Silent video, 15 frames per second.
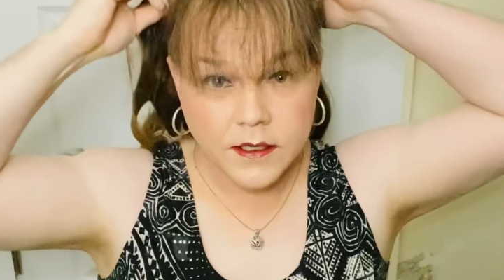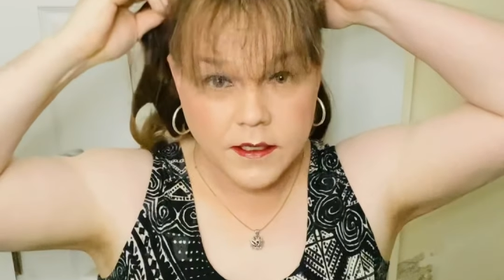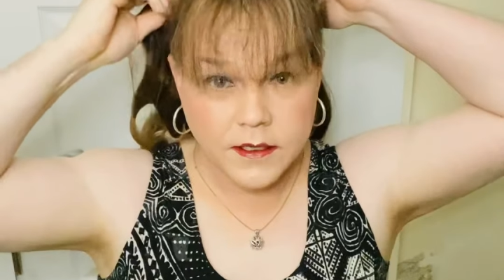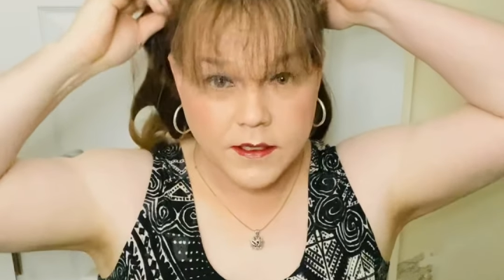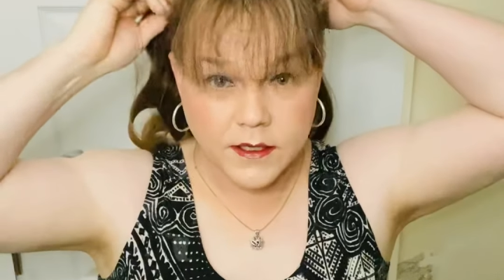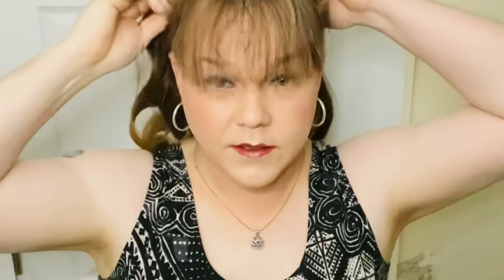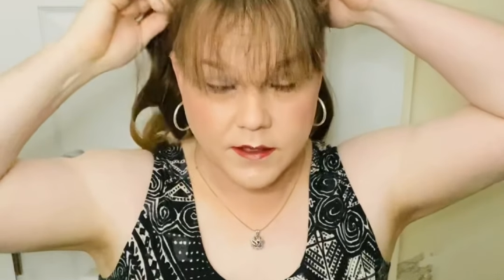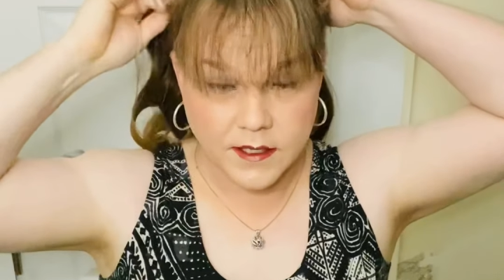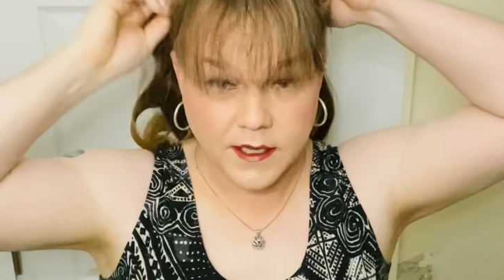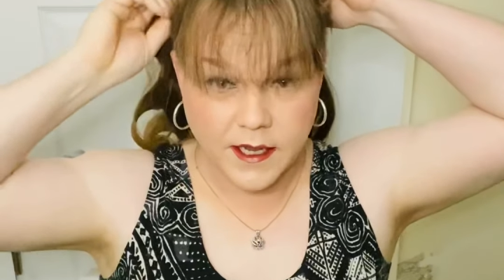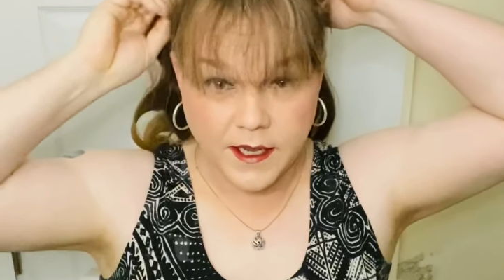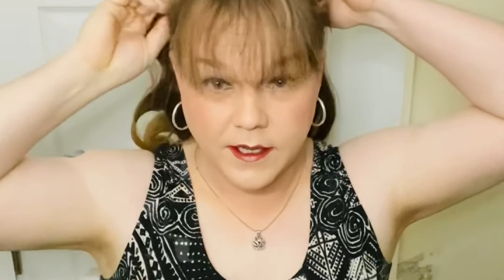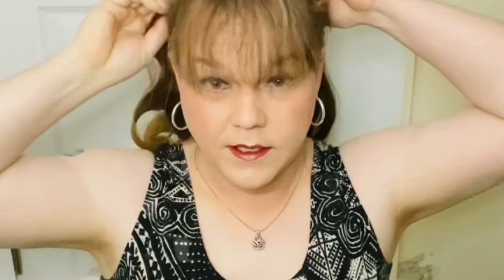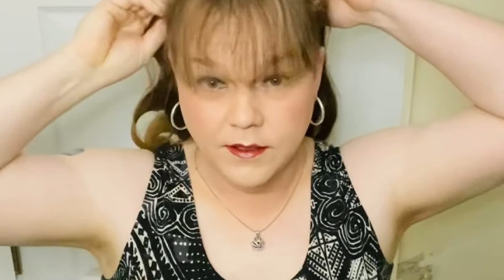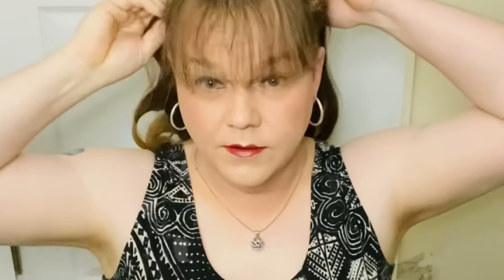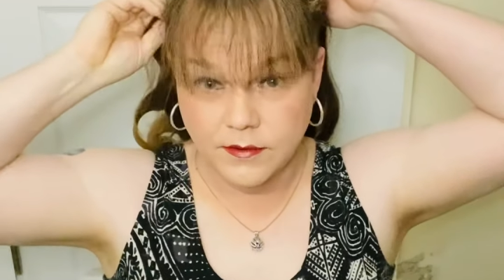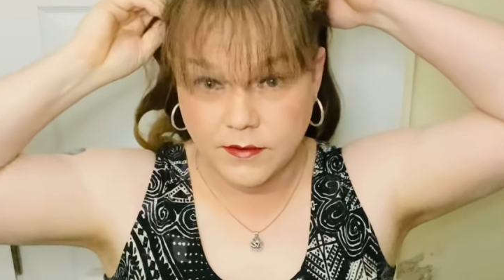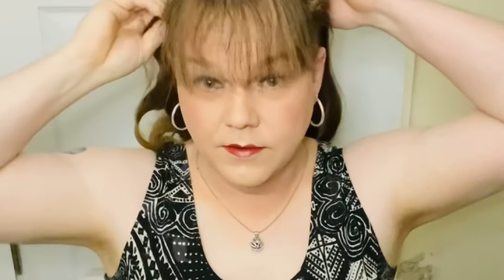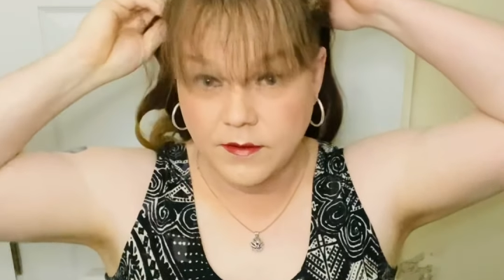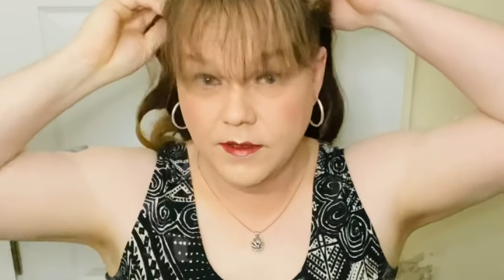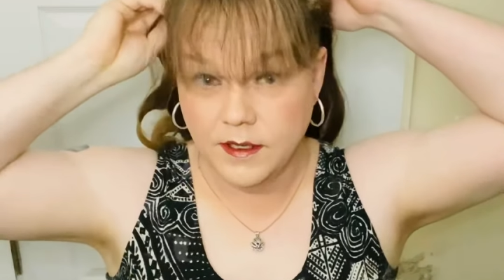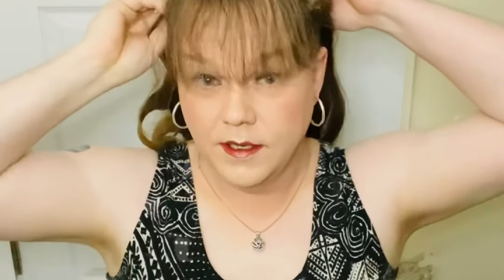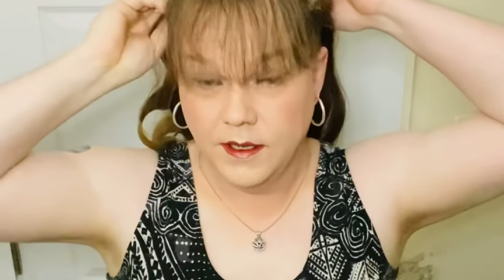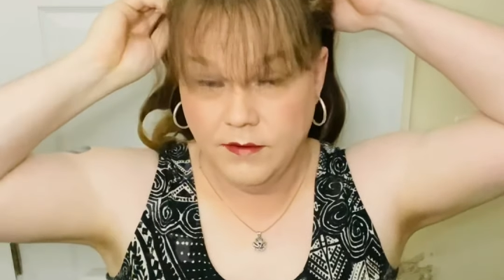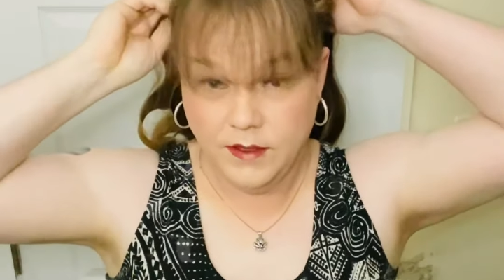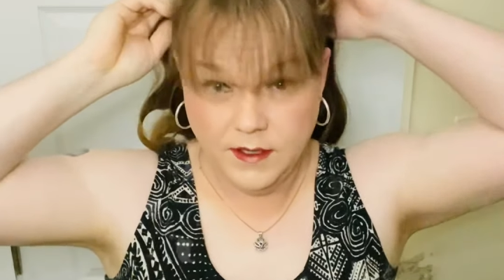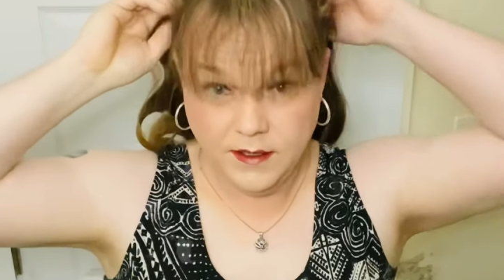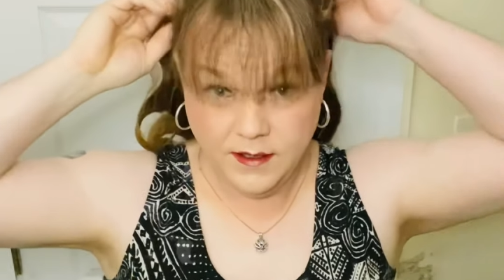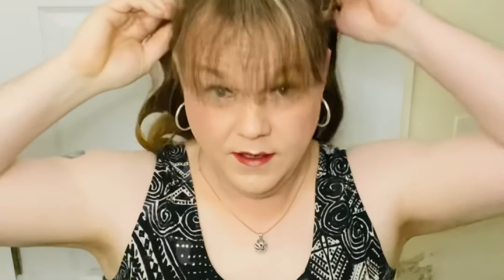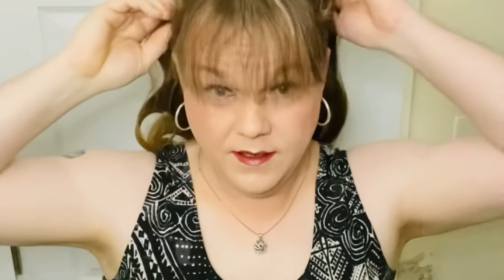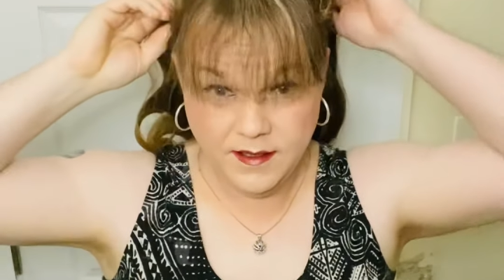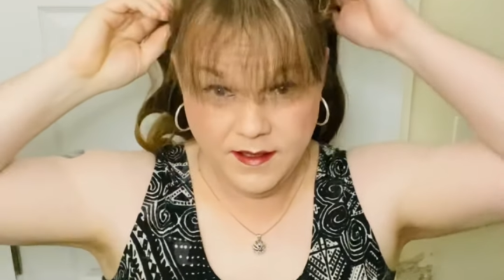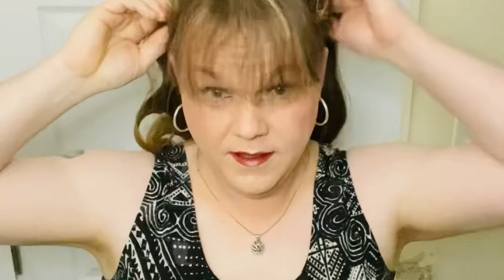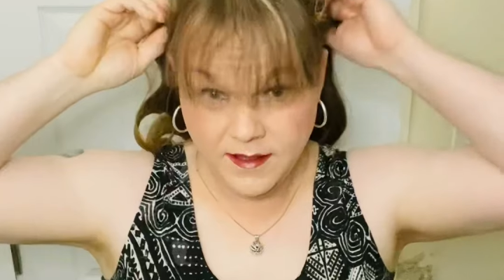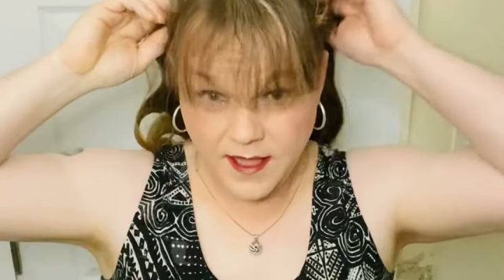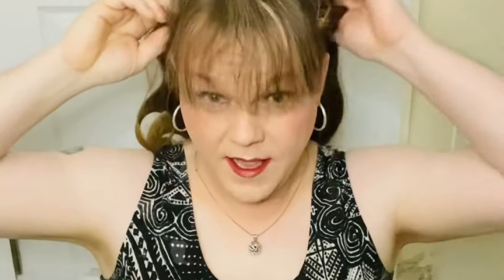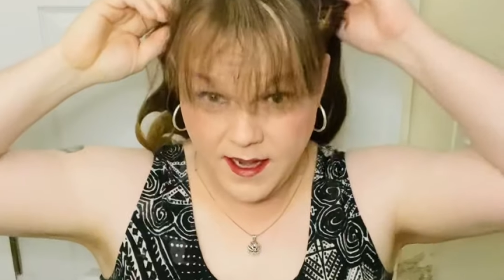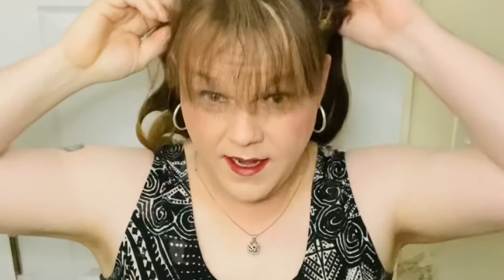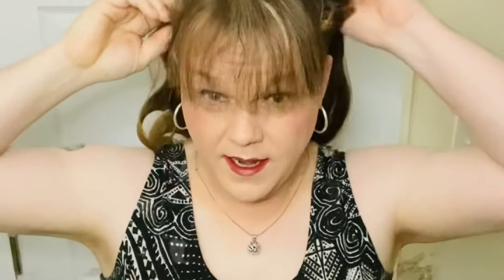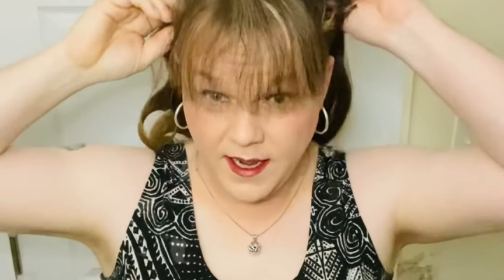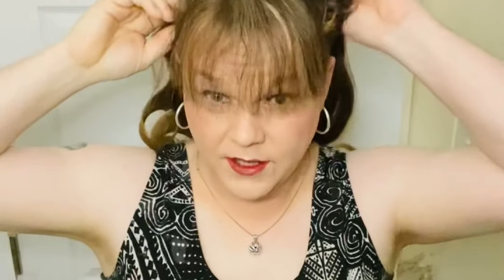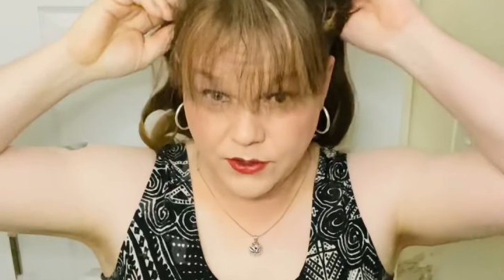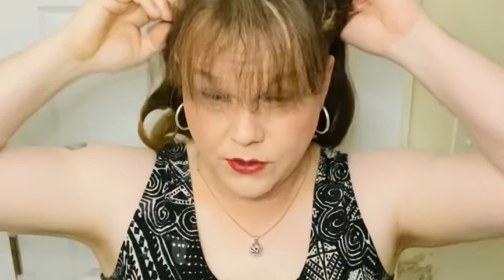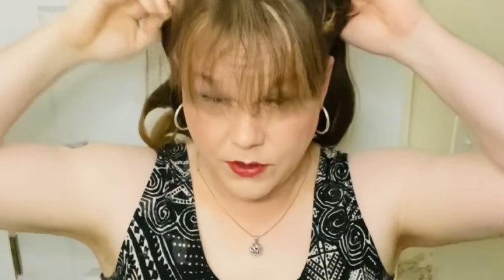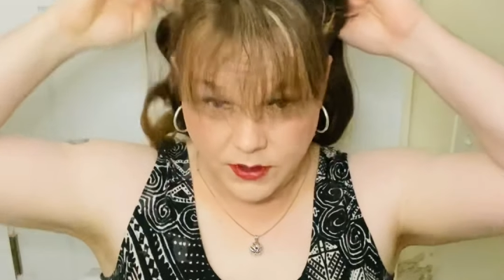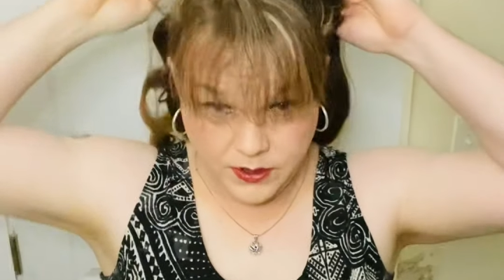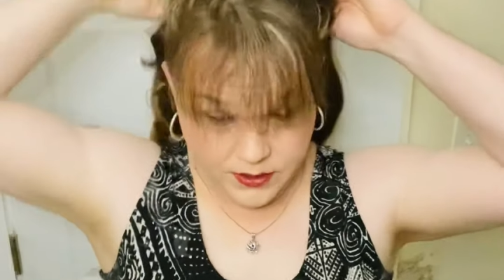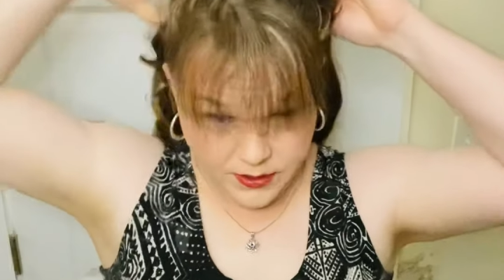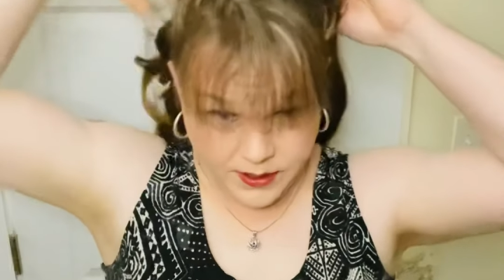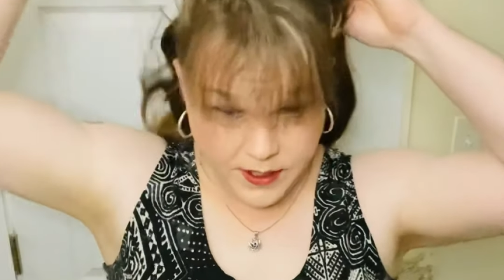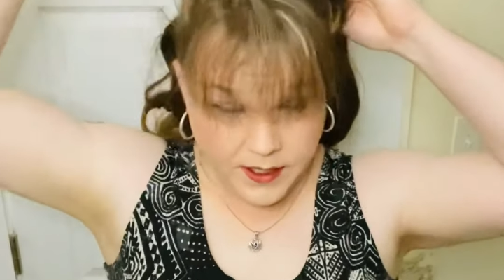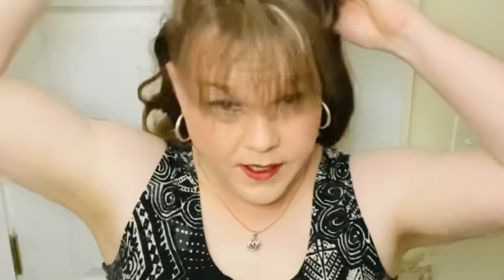just to kind of give it that natural look.